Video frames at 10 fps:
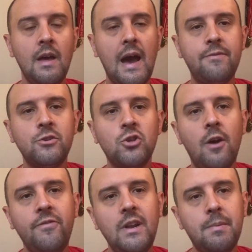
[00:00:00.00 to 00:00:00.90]
After
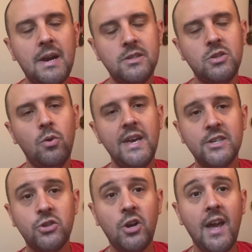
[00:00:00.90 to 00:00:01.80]
Jean-Philippe Crasso
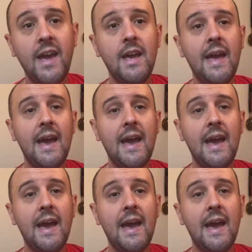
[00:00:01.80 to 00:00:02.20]
yesterday,